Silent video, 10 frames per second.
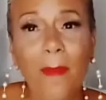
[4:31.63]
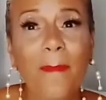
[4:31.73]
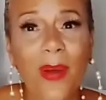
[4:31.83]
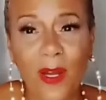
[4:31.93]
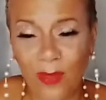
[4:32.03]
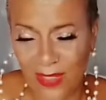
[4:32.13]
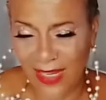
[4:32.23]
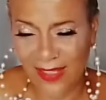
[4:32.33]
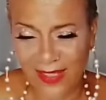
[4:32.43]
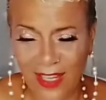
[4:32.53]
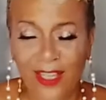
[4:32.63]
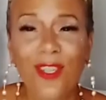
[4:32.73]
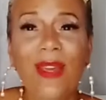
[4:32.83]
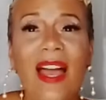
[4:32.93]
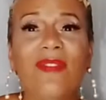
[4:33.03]
bonus,
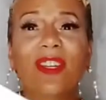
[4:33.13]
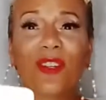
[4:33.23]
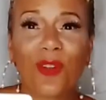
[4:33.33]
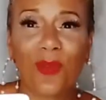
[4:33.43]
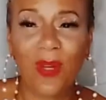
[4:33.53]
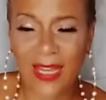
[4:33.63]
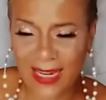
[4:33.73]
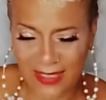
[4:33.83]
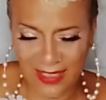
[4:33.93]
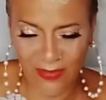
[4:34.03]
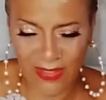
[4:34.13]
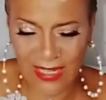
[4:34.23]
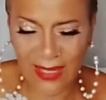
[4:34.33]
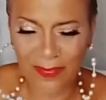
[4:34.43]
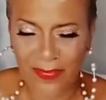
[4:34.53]
you have the
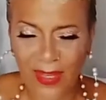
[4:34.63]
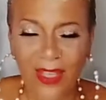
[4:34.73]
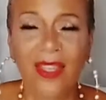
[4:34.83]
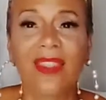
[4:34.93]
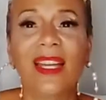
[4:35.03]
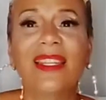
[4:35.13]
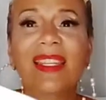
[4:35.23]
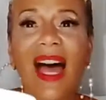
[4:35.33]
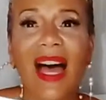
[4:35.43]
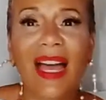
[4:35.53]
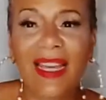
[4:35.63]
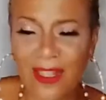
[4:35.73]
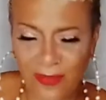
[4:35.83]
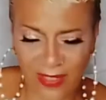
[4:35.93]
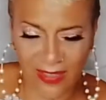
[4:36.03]
creativity, the
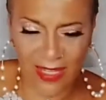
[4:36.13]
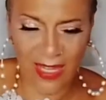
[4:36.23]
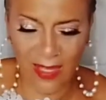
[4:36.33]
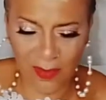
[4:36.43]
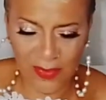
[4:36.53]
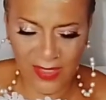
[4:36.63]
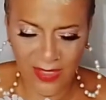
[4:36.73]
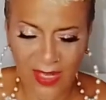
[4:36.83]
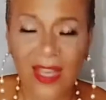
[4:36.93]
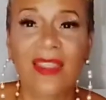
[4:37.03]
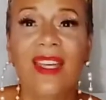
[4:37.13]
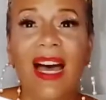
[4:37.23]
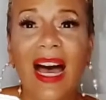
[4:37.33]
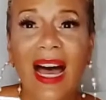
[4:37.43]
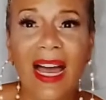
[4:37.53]
nine of clubs, the
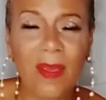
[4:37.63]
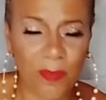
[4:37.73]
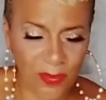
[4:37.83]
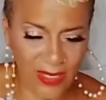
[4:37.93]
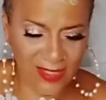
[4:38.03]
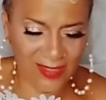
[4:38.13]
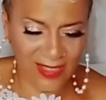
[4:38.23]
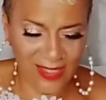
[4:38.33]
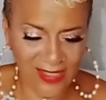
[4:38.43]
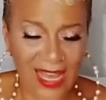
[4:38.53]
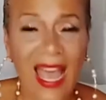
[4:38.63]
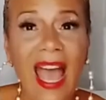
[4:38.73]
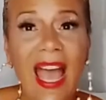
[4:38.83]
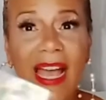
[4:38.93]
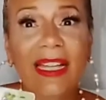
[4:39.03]
high priestess,
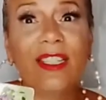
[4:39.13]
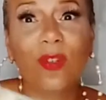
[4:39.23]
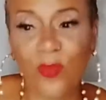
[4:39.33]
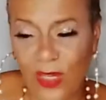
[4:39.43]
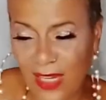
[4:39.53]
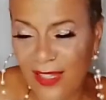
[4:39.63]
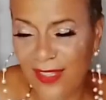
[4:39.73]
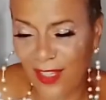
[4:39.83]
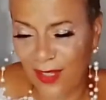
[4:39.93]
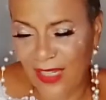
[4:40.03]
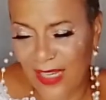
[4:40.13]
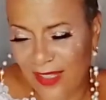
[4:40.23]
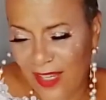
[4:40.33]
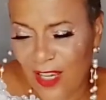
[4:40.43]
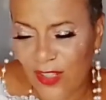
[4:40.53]
and
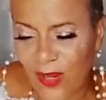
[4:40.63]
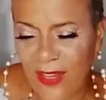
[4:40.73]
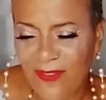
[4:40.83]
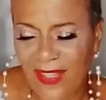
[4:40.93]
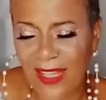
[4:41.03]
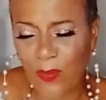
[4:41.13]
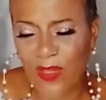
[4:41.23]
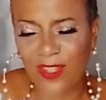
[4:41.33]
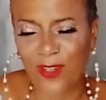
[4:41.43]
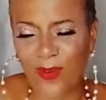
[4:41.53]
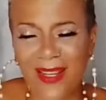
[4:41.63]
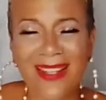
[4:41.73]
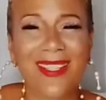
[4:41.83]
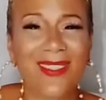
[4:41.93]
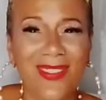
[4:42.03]
resilience. So I feel like with the
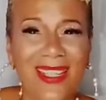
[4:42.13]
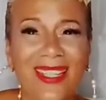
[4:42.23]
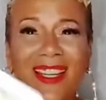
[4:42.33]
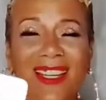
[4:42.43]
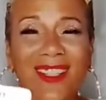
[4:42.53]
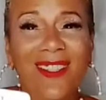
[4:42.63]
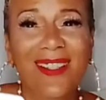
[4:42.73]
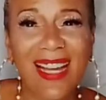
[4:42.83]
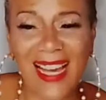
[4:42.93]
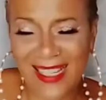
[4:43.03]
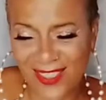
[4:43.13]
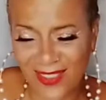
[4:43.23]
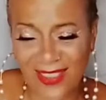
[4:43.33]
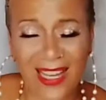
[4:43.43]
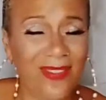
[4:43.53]
creativity, you guys,
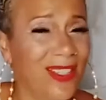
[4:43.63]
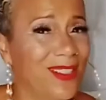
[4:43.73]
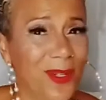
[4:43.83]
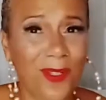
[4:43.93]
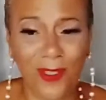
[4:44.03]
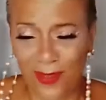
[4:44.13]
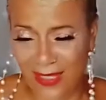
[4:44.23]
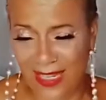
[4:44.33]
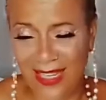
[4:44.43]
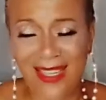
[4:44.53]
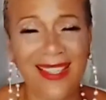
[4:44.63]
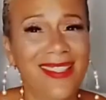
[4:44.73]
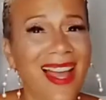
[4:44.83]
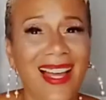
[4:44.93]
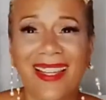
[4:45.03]
your love is so unique.
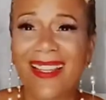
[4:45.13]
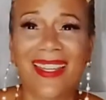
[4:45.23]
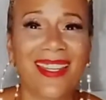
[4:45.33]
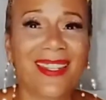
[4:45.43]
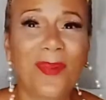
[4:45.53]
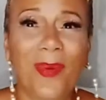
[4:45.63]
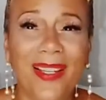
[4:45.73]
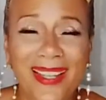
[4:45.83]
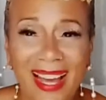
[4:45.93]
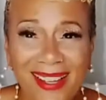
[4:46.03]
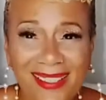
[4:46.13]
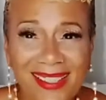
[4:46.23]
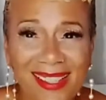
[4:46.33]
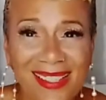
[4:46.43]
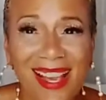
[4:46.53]
It's not like anyone
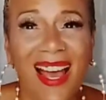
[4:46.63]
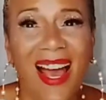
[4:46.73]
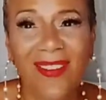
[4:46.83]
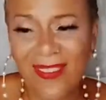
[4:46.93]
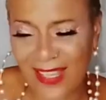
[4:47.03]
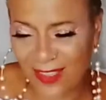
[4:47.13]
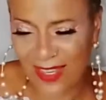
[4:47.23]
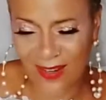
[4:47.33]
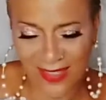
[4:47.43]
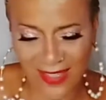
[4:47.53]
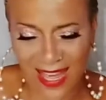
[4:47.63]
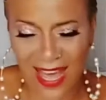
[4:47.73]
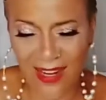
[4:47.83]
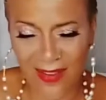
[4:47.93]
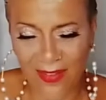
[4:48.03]
else's. I feel like there's a
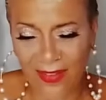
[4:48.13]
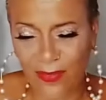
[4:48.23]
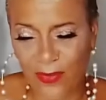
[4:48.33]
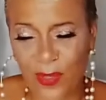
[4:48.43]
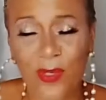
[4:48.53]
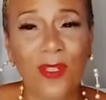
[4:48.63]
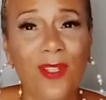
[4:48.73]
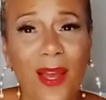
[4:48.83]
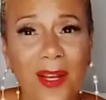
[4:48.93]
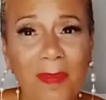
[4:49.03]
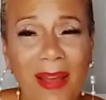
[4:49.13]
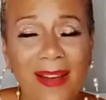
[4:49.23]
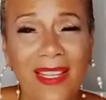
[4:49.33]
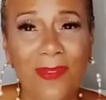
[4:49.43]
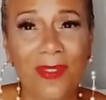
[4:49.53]
lot for you to talk
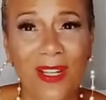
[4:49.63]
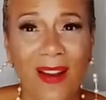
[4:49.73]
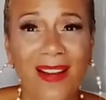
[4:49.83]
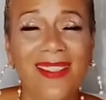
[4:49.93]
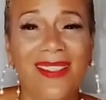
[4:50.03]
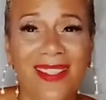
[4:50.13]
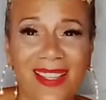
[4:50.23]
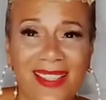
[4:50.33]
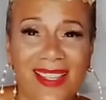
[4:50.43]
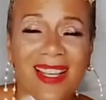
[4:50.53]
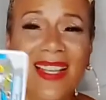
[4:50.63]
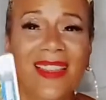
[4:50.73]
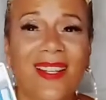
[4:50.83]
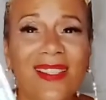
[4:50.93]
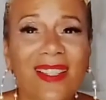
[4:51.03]
about in regards to this.
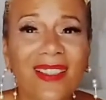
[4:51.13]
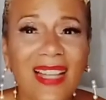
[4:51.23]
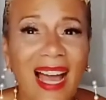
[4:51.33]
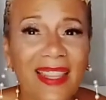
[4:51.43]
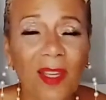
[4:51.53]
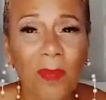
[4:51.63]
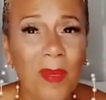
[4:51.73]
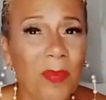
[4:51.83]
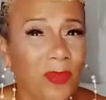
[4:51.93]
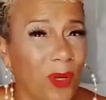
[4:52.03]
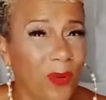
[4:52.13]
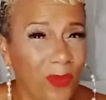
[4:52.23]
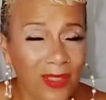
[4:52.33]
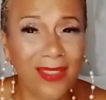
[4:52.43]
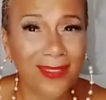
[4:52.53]
There's a lot that people don't
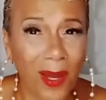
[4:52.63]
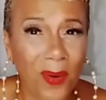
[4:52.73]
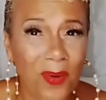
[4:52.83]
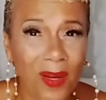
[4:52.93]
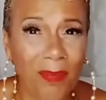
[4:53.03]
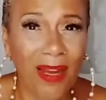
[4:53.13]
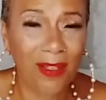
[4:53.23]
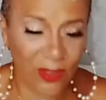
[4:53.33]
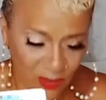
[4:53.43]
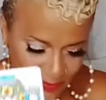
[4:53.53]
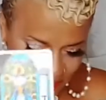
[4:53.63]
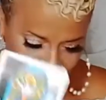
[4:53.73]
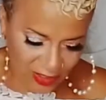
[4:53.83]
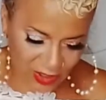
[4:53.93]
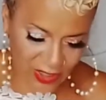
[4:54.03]
really know about your
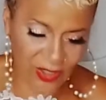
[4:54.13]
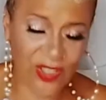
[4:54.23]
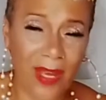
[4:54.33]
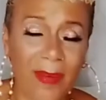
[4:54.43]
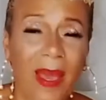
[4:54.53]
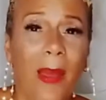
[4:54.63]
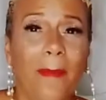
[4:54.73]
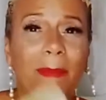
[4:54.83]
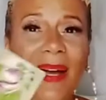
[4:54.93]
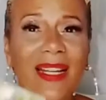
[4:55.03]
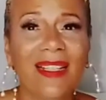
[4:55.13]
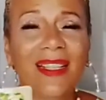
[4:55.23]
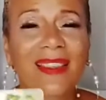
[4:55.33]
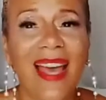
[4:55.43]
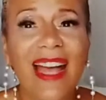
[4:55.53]
relationship, but
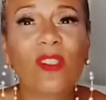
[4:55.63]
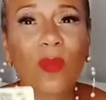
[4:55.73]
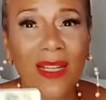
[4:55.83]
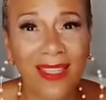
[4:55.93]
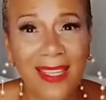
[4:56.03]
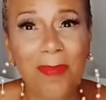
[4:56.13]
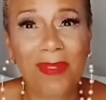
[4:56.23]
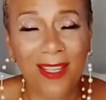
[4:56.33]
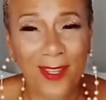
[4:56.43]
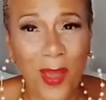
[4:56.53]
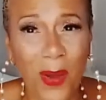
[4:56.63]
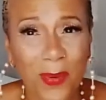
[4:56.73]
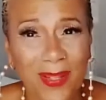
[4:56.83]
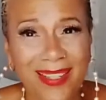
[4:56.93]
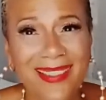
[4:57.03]
that's what keeps it
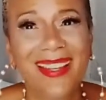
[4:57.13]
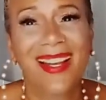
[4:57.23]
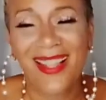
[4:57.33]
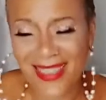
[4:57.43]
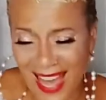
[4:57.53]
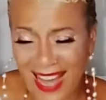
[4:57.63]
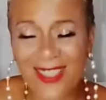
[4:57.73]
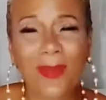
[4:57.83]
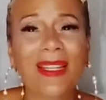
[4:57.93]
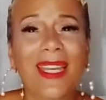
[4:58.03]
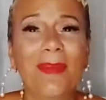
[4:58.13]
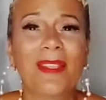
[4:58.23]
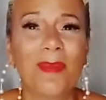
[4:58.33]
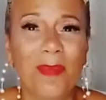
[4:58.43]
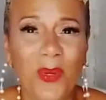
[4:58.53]
going. That's what
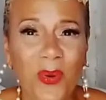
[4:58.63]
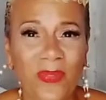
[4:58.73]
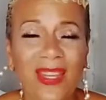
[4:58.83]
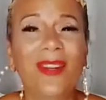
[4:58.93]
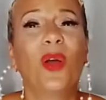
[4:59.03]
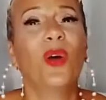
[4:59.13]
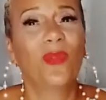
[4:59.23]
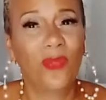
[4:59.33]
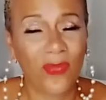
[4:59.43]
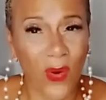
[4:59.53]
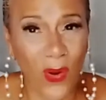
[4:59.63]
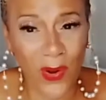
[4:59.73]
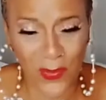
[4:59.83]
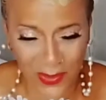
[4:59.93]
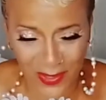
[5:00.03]
keeps it moving
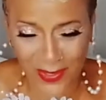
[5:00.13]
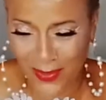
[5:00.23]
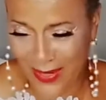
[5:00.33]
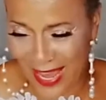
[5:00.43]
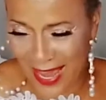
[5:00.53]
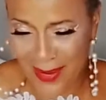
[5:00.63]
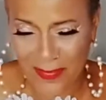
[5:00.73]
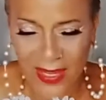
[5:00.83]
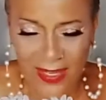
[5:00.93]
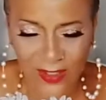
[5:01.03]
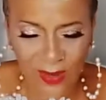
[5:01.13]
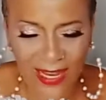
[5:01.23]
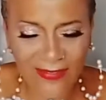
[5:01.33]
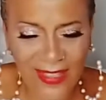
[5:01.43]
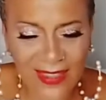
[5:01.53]
forward, okay? So
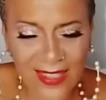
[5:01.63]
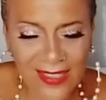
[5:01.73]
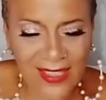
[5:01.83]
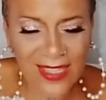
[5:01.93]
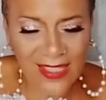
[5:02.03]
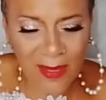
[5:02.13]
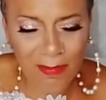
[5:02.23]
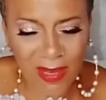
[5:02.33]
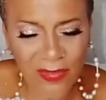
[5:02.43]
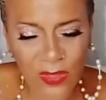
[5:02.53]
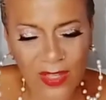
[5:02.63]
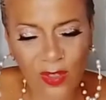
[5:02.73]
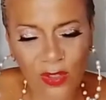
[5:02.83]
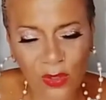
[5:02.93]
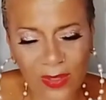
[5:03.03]
I feel like this is a month that
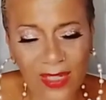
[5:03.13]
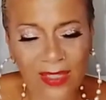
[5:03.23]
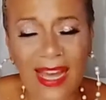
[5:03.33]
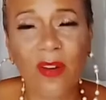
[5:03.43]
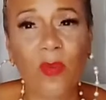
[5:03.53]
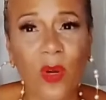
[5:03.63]
you're doing a lot of